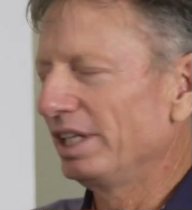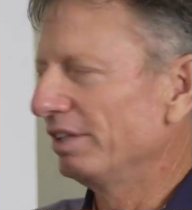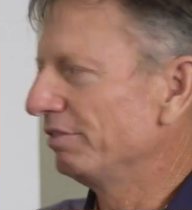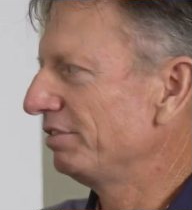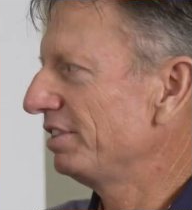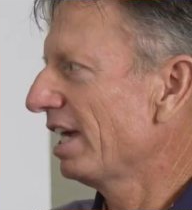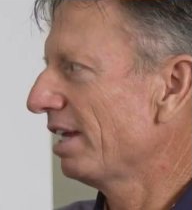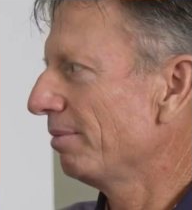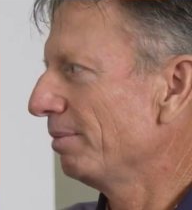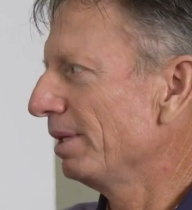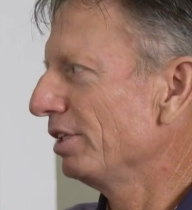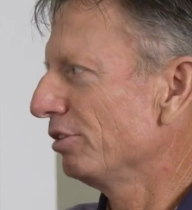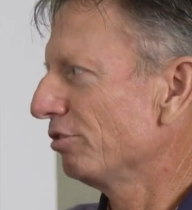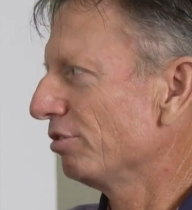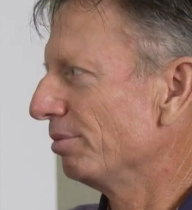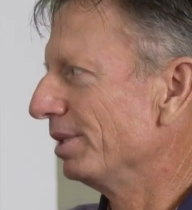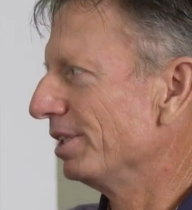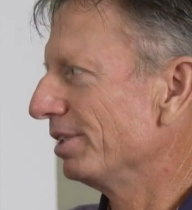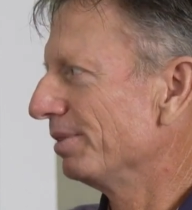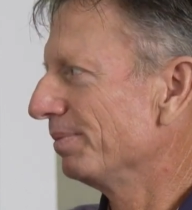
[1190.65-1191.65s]
live 10 minutes
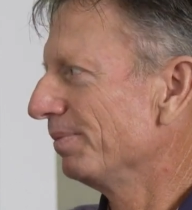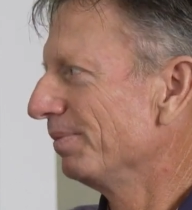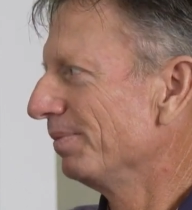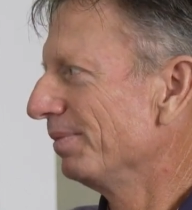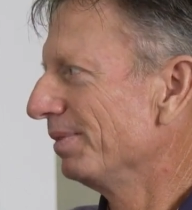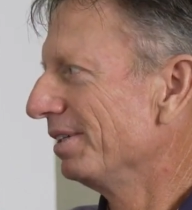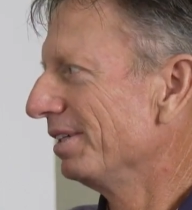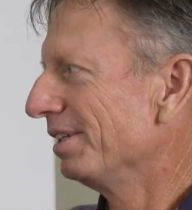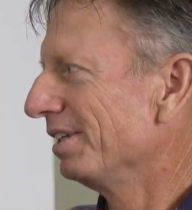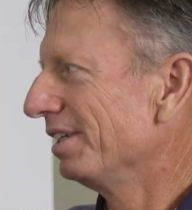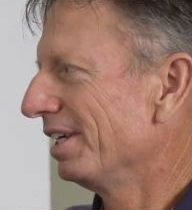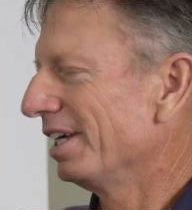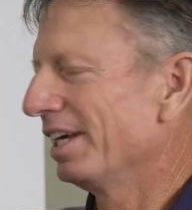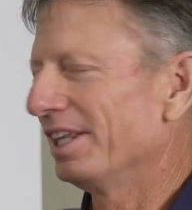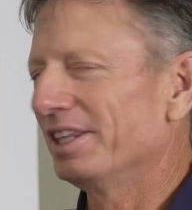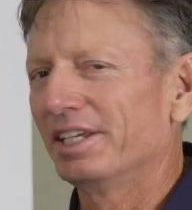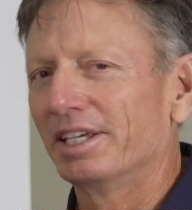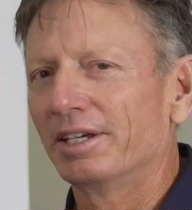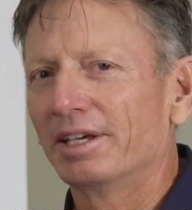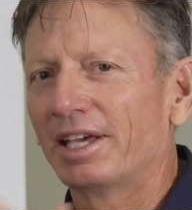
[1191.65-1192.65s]
from here.
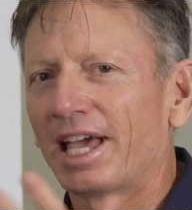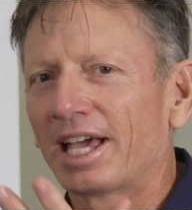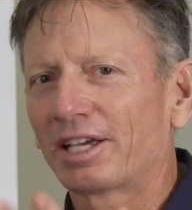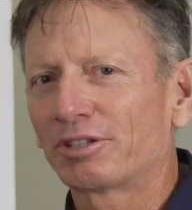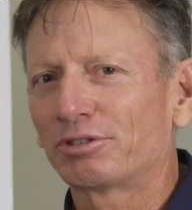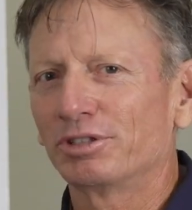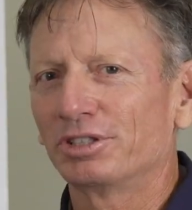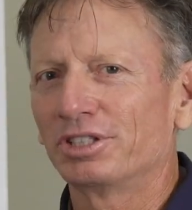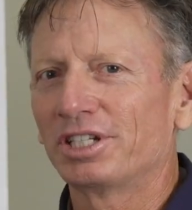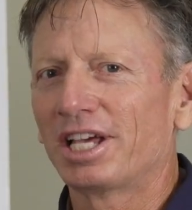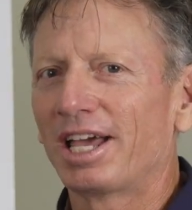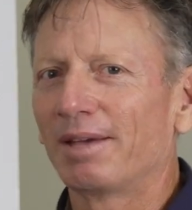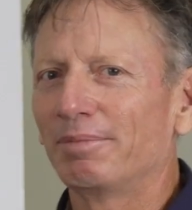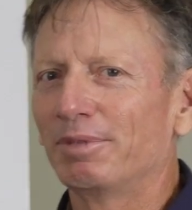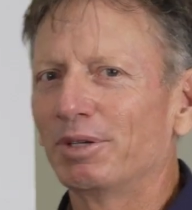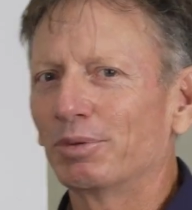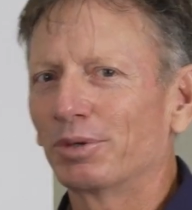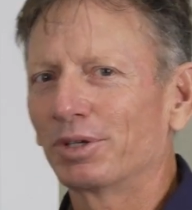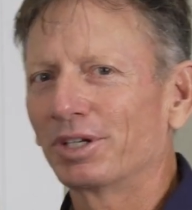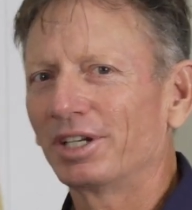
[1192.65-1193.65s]
and the extra time
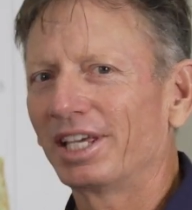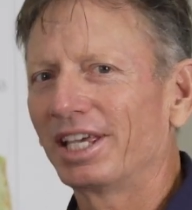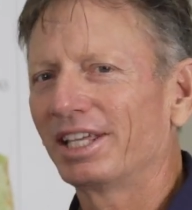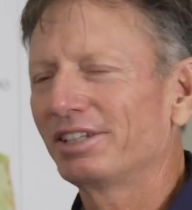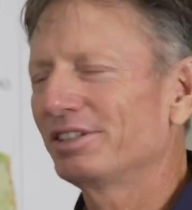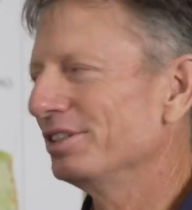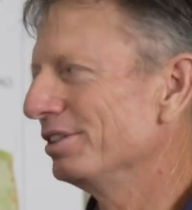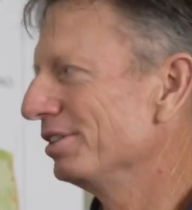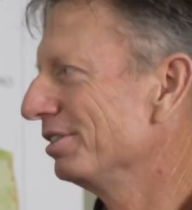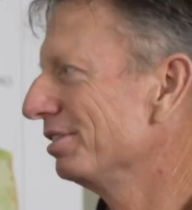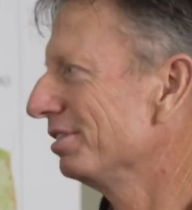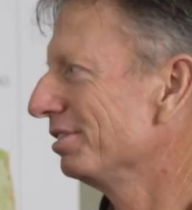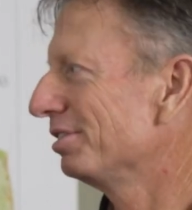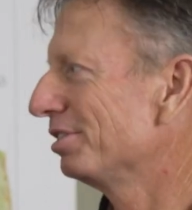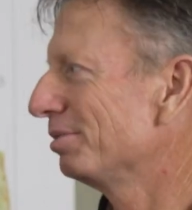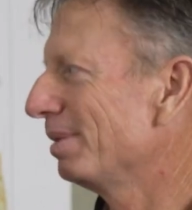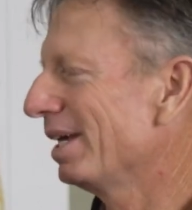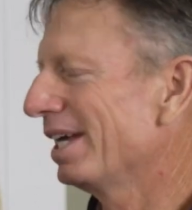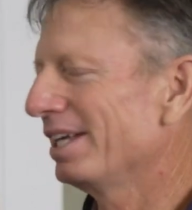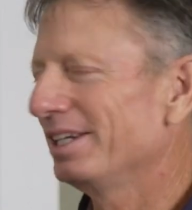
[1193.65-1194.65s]
that we're going to get to
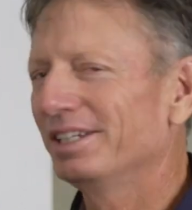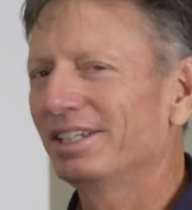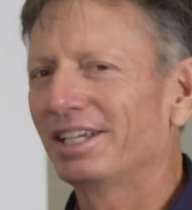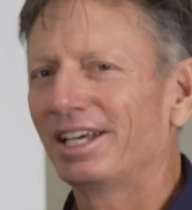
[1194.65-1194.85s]
spend.